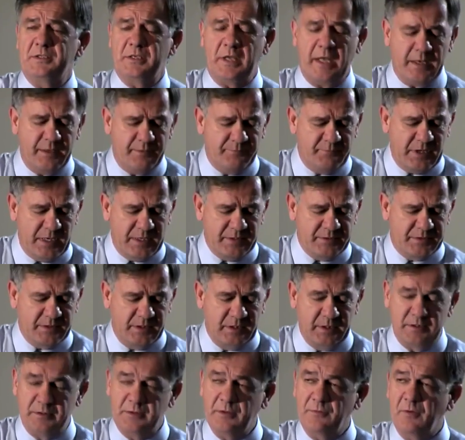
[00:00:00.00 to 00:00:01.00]
kind of
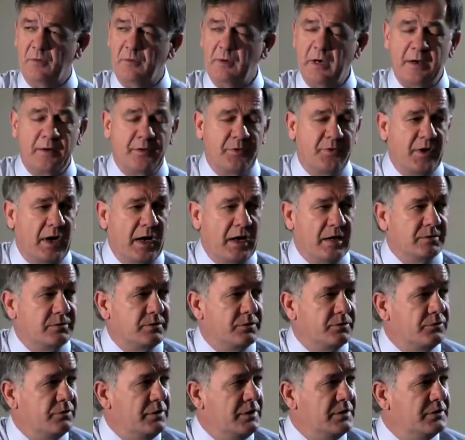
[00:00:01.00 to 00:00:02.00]
densities of around
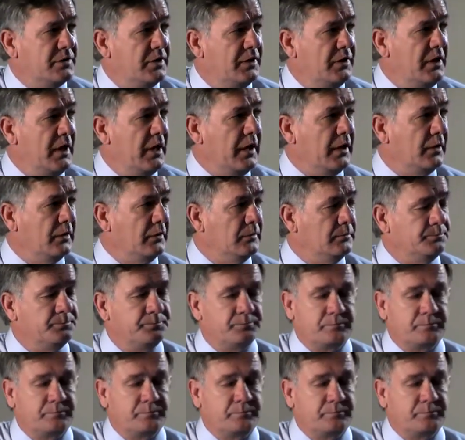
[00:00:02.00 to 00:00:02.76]
1,000 trees to the acre.